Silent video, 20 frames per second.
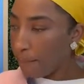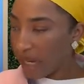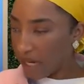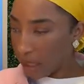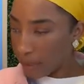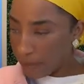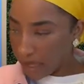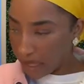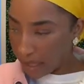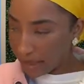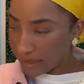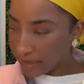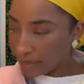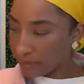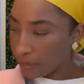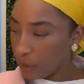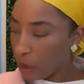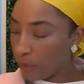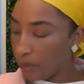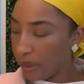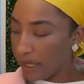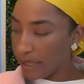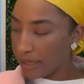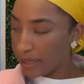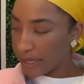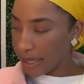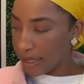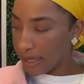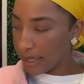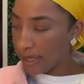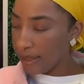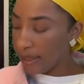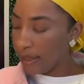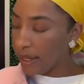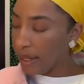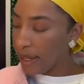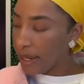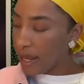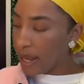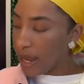bare butt, no pun intended.
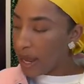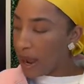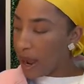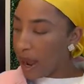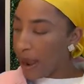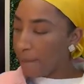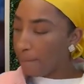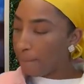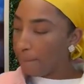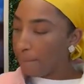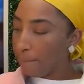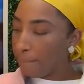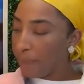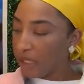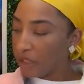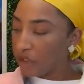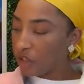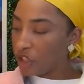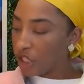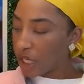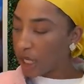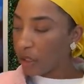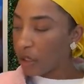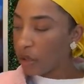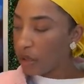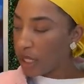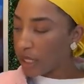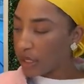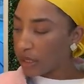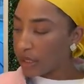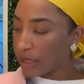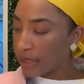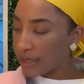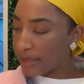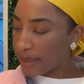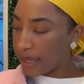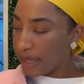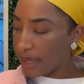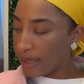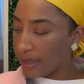But check out Dr.
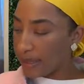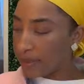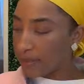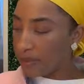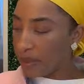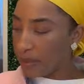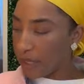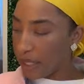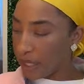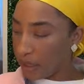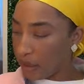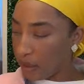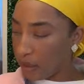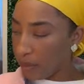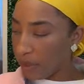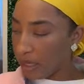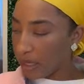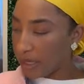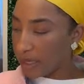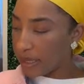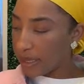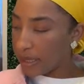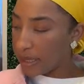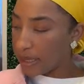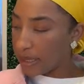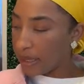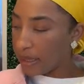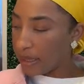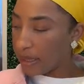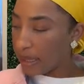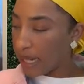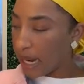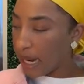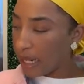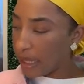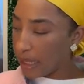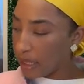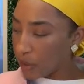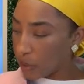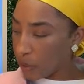Hassan's BBL, because
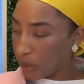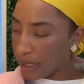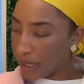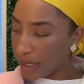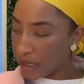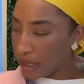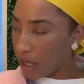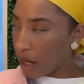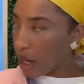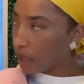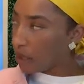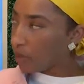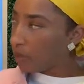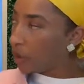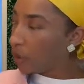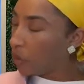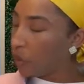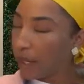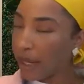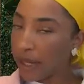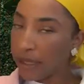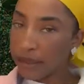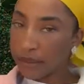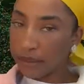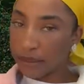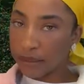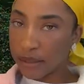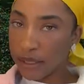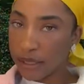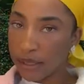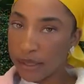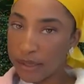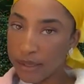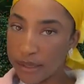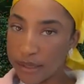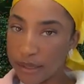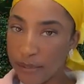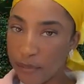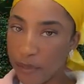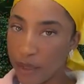that is what I talk about when I
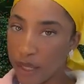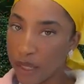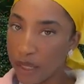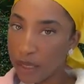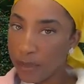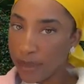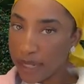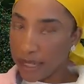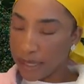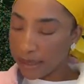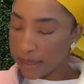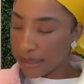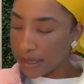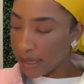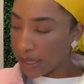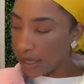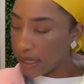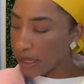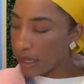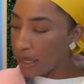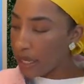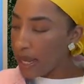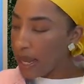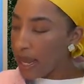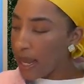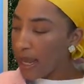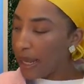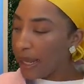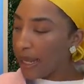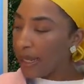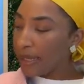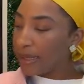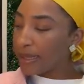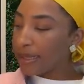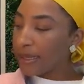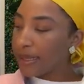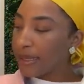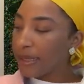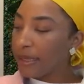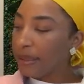discuss body balancing.
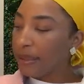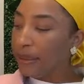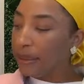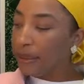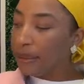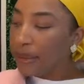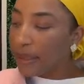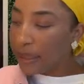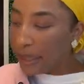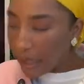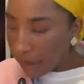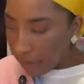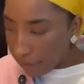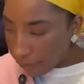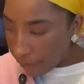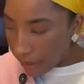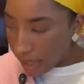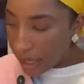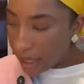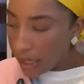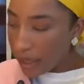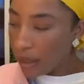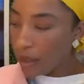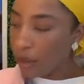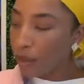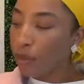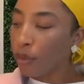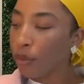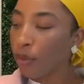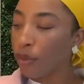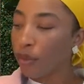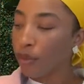It's giving